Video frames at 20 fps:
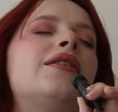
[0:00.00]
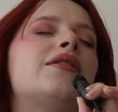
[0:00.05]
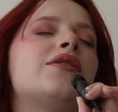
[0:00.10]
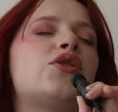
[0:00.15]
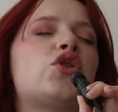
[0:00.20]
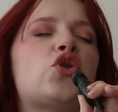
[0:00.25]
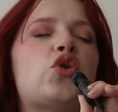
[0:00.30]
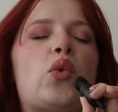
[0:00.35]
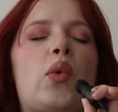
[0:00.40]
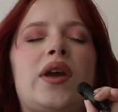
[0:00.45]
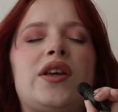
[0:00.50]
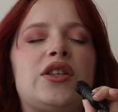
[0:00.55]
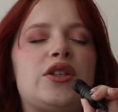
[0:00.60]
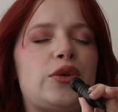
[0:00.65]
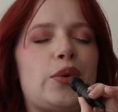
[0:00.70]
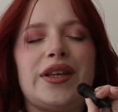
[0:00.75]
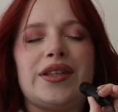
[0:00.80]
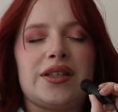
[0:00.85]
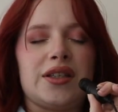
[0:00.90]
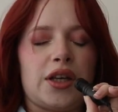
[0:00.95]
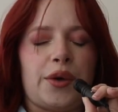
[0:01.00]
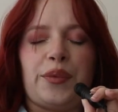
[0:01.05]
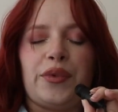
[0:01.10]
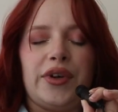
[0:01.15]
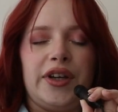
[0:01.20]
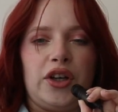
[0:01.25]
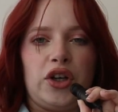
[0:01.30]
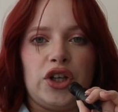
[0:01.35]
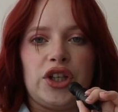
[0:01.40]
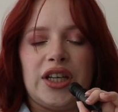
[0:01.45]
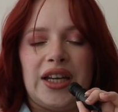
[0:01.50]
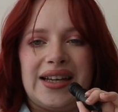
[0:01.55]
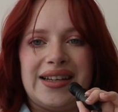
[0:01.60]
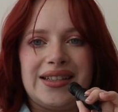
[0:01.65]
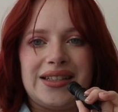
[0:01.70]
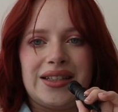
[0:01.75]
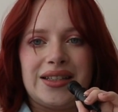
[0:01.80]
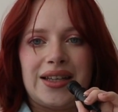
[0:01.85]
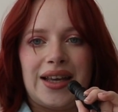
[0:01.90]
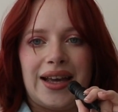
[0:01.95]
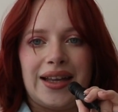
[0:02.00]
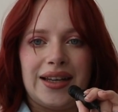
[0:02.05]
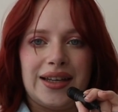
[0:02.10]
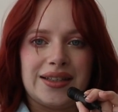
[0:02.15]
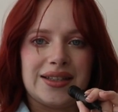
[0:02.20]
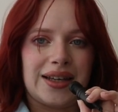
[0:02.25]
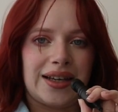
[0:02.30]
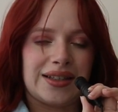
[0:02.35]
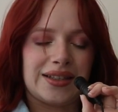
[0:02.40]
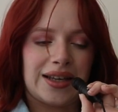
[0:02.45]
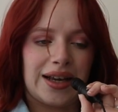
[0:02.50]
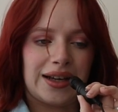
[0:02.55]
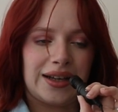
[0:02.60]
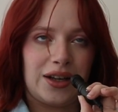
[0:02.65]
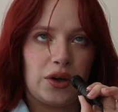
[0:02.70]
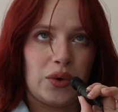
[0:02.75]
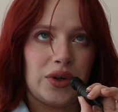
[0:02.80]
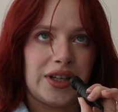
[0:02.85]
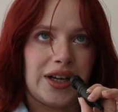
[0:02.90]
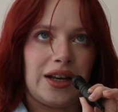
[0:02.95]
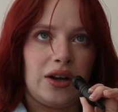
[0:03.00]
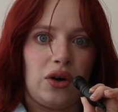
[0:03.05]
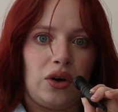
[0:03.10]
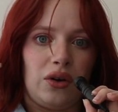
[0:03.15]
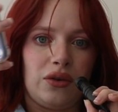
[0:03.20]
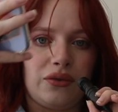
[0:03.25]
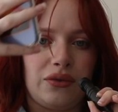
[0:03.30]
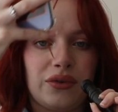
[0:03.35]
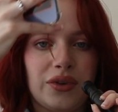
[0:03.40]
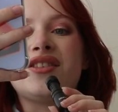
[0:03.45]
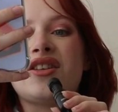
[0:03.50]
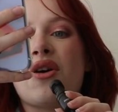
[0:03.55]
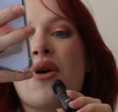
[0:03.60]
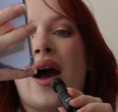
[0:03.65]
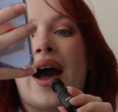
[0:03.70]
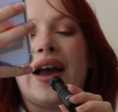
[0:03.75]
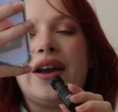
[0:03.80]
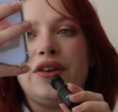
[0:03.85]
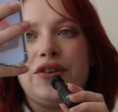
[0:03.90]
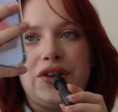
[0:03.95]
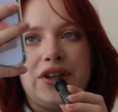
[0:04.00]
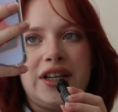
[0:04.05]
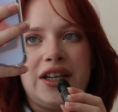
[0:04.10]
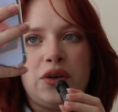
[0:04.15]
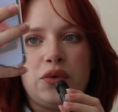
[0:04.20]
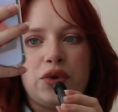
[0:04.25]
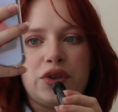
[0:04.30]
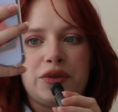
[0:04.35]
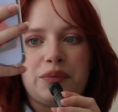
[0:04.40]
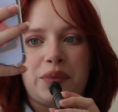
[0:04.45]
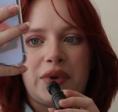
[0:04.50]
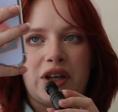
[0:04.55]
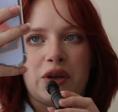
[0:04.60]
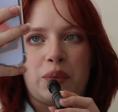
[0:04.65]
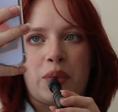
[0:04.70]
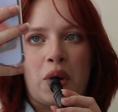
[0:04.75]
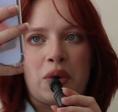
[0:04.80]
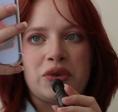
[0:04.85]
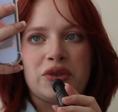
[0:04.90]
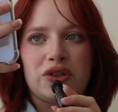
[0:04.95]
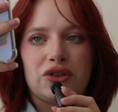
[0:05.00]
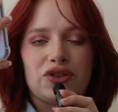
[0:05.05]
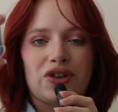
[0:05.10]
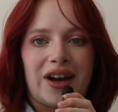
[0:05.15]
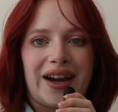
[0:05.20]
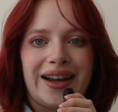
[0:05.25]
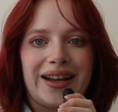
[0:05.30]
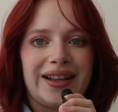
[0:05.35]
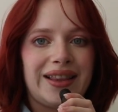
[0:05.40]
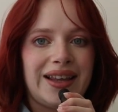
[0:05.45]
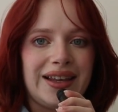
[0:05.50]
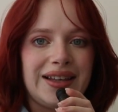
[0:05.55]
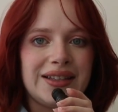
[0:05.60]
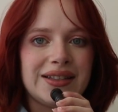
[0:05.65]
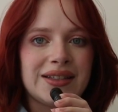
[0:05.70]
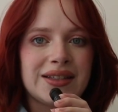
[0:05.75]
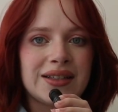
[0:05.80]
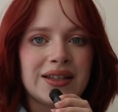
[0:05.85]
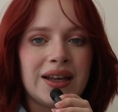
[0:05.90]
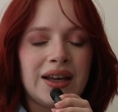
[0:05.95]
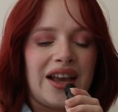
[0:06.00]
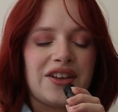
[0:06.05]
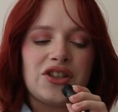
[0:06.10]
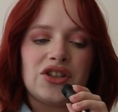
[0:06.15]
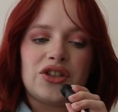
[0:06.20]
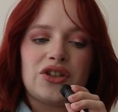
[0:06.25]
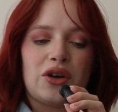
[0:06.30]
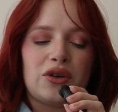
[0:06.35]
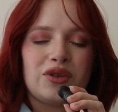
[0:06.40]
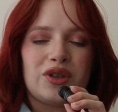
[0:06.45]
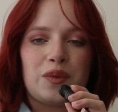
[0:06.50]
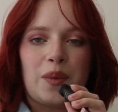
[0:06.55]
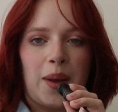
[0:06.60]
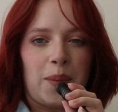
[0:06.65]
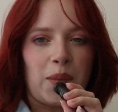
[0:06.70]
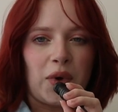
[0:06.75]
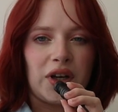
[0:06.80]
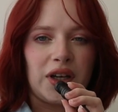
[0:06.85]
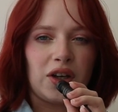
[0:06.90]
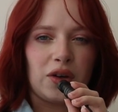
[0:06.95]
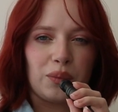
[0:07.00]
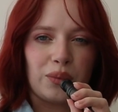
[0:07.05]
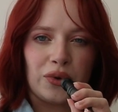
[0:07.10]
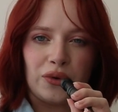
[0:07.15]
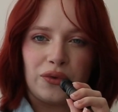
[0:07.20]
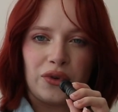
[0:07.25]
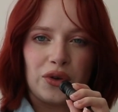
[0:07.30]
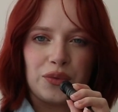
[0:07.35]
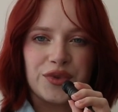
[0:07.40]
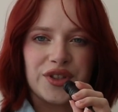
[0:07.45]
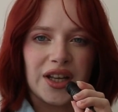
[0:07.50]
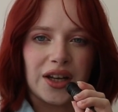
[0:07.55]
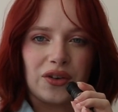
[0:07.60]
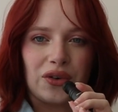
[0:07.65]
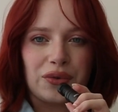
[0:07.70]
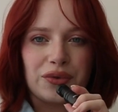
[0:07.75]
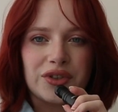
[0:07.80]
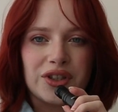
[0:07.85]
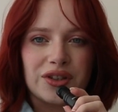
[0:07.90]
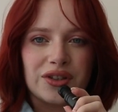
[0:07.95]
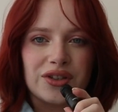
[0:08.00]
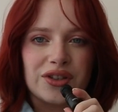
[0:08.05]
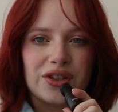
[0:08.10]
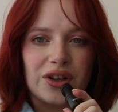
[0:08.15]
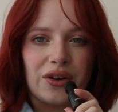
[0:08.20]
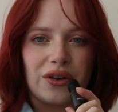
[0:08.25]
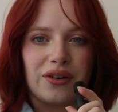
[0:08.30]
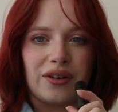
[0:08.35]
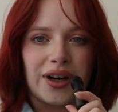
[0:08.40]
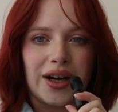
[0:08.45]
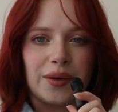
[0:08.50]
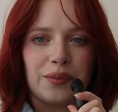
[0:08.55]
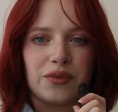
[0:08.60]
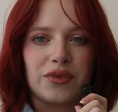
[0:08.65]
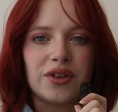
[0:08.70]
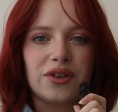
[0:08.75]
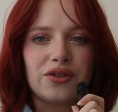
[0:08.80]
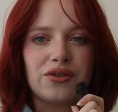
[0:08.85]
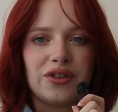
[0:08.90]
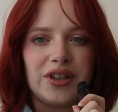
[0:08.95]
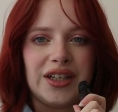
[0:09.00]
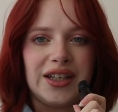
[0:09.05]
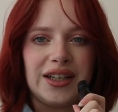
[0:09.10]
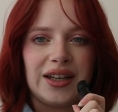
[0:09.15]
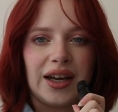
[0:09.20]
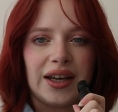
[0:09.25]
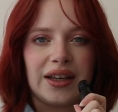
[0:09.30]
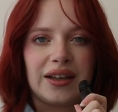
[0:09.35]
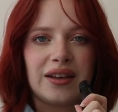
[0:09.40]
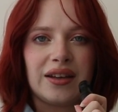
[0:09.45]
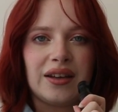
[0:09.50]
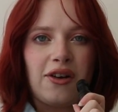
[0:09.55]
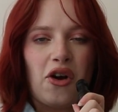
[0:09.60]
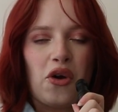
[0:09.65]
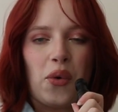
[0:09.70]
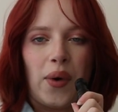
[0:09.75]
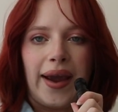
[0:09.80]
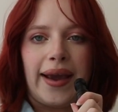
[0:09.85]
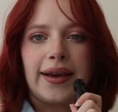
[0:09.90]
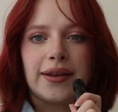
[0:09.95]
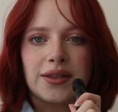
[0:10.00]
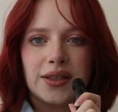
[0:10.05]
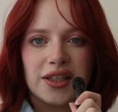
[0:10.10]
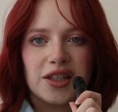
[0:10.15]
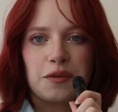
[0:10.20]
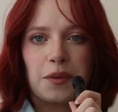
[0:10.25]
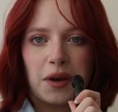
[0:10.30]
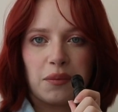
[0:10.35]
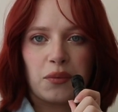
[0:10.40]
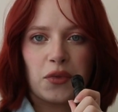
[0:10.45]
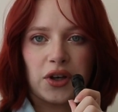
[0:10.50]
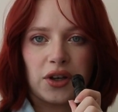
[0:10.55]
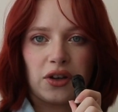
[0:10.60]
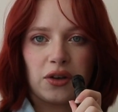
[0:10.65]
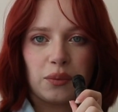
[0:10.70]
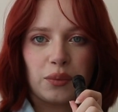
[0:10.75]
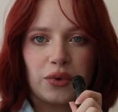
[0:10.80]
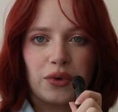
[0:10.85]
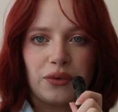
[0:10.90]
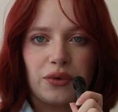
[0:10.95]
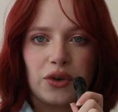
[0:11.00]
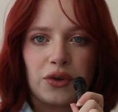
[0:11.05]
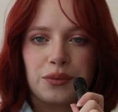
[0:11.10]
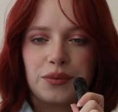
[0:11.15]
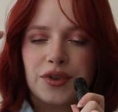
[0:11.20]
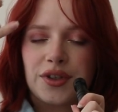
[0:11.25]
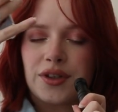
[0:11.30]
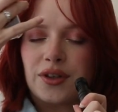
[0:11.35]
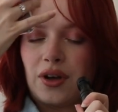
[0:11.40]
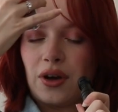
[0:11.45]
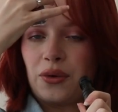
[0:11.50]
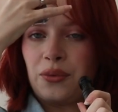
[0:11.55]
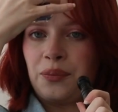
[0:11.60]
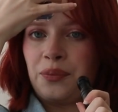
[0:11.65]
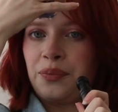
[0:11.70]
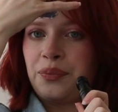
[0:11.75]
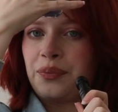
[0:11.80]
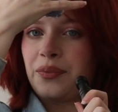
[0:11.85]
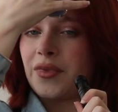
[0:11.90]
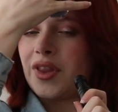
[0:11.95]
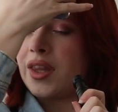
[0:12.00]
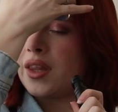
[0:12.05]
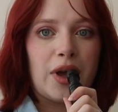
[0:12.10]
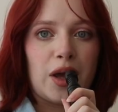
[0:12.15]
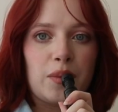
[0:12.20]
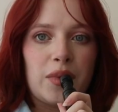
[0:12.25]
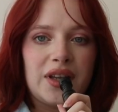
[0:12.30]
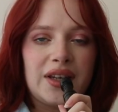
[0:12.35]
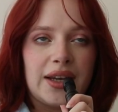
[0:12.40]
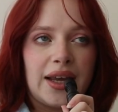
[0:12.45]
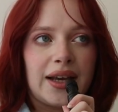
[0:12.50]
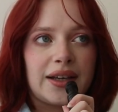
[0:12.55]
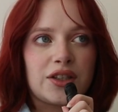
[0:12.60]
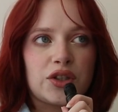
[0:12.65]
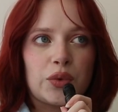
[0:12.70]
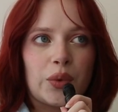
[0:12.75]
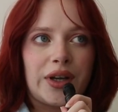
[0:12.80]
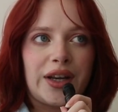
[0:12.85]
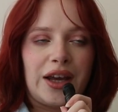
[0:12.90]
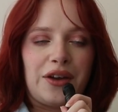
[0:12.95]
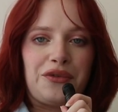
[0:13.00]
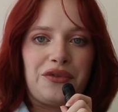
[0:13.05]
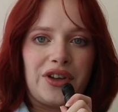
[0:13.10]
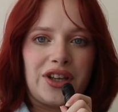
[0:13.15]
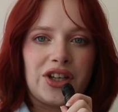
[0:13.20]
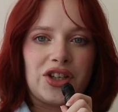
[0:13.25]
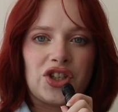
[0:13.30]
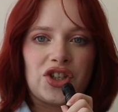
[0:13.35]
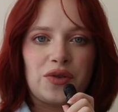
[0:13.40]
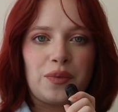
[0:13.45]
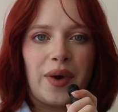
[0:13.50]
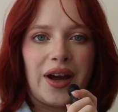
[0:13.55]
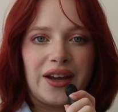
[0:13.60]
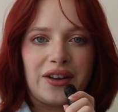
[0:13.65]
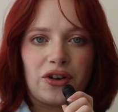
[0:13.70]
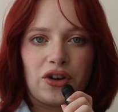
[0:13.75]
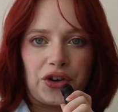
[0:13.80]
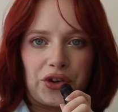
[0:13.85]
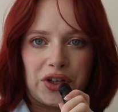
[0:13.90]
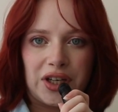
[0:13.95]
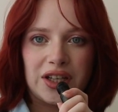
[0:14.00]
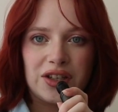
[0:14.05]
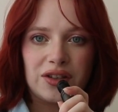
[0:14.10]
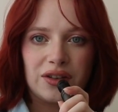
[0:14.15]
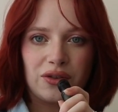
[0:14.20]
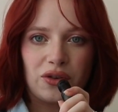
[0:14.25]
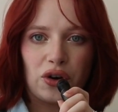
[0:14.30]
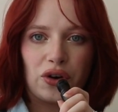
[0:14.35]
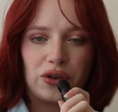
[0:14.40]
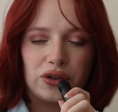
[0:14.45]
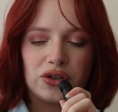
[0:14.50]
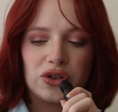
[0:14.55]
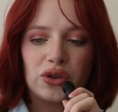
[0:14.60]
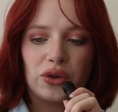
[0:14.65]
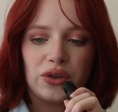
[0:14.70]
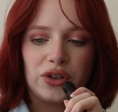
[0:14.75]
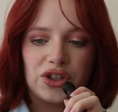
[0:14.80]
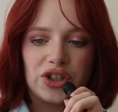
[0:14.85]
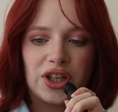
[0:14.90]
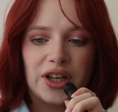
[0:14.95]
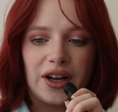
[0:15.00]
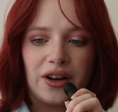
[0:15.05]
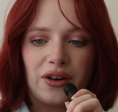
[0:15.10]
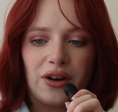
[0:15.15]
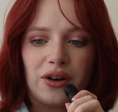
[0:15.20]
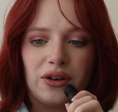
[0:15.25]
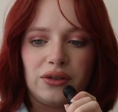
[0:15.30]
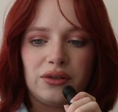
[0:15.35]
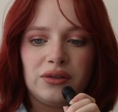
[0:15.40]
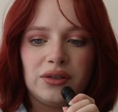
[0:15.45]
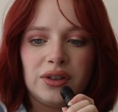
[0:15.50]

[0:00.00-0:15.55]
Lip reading: sweet, sweet summery goodness, and that's exactly what I love. So I really wouldn't be opposed to trying these. I just don't spend money on perfumes that often, so I'm not really like quick to spend money on perfumes. So Maybe next when I finish my current Sol de Janeiro.